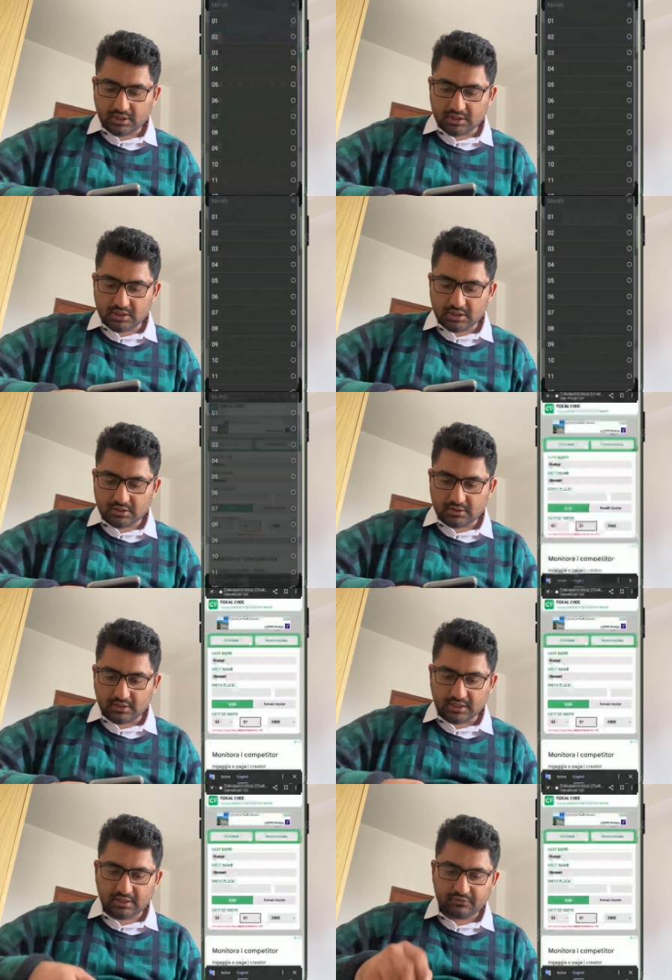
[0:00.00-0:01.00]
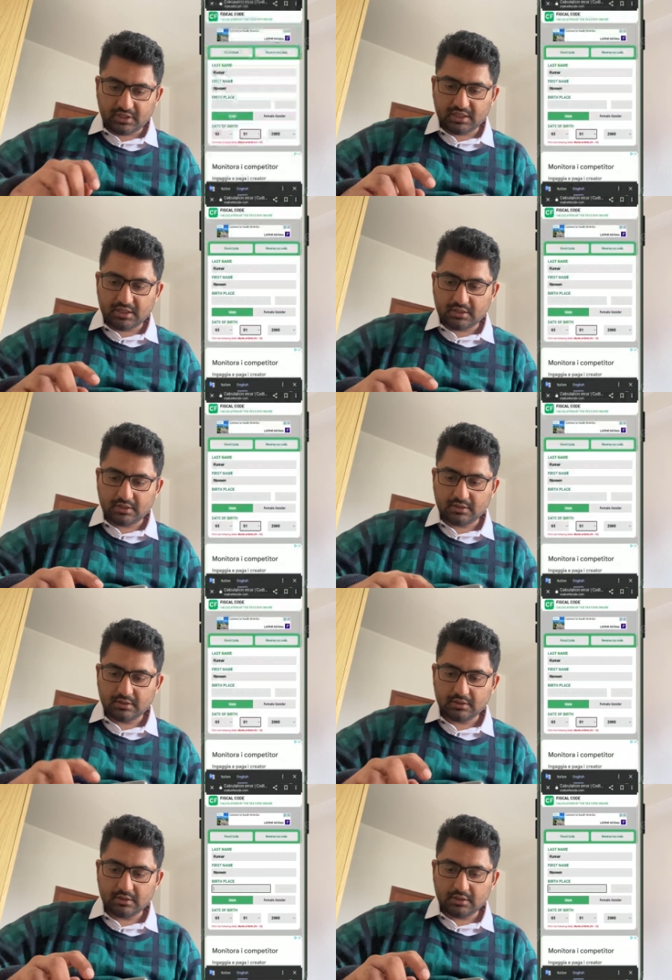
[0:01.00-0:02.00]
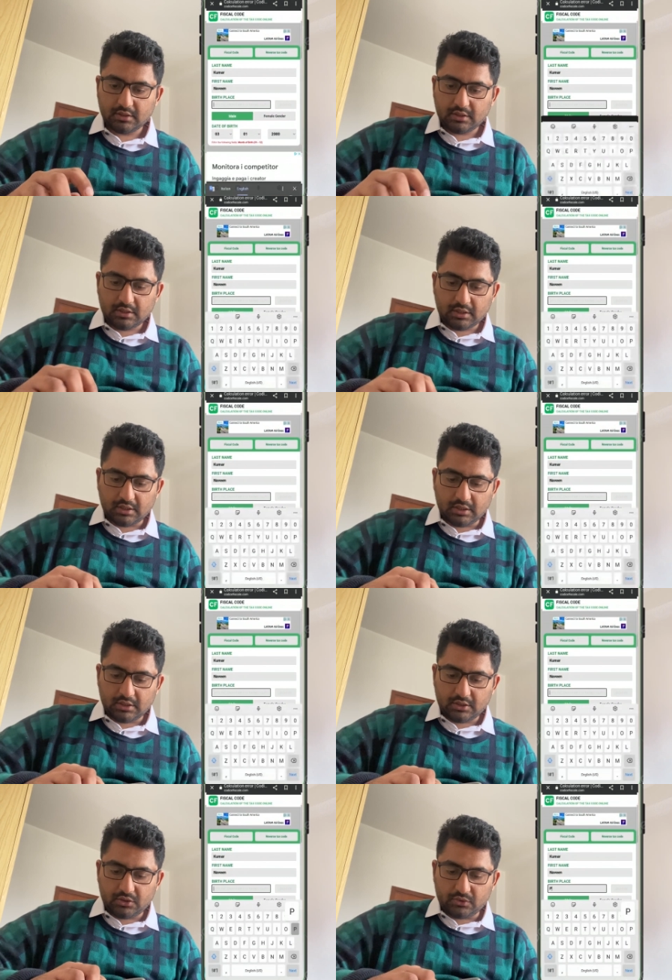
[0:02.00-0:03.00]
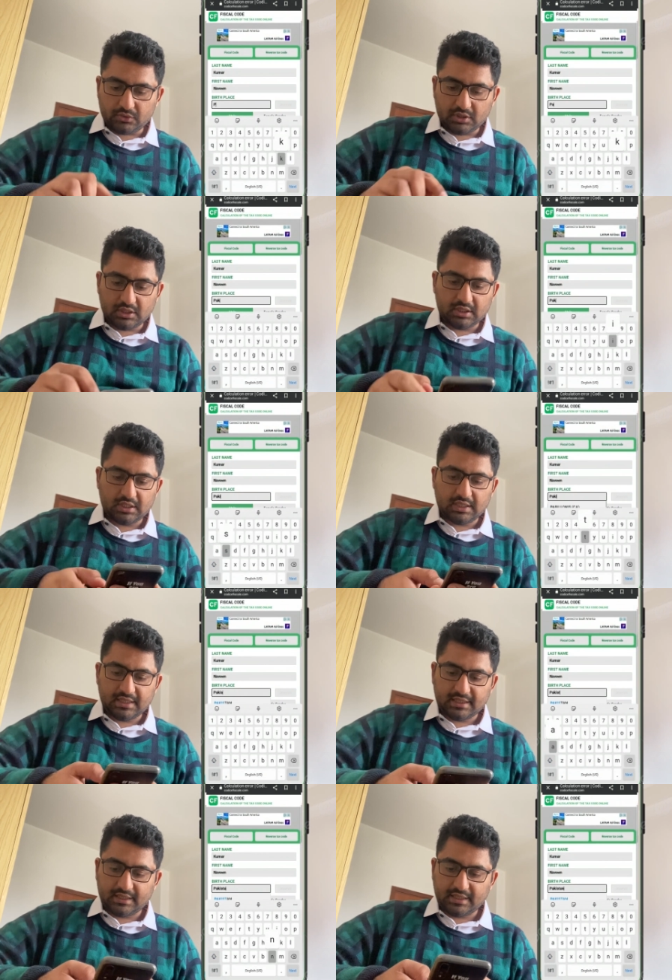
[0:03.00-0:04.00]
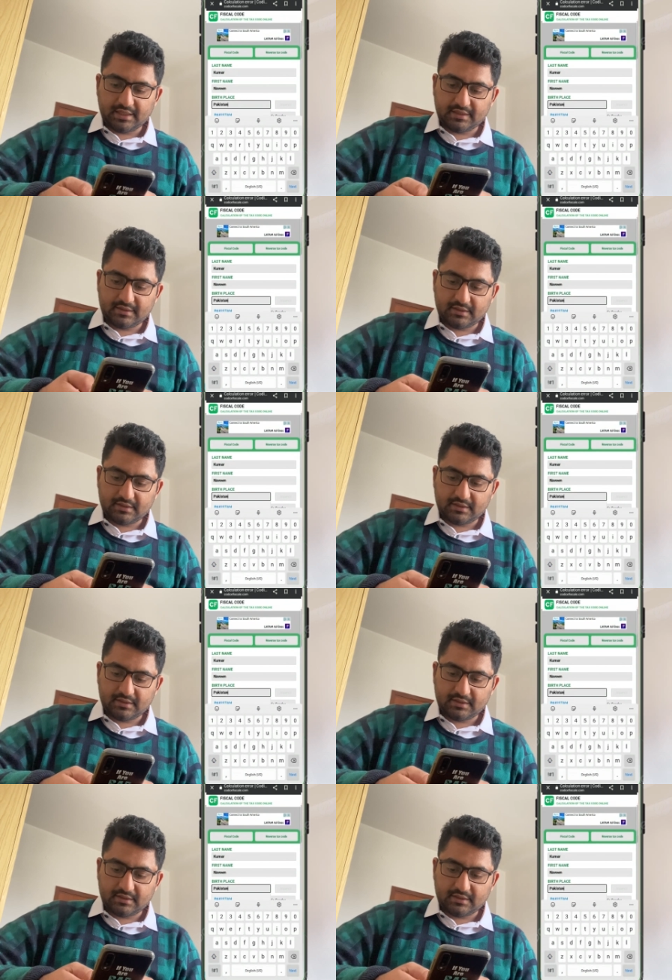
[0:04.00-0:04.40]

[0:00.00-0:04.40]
can just rectify it using the correct dates,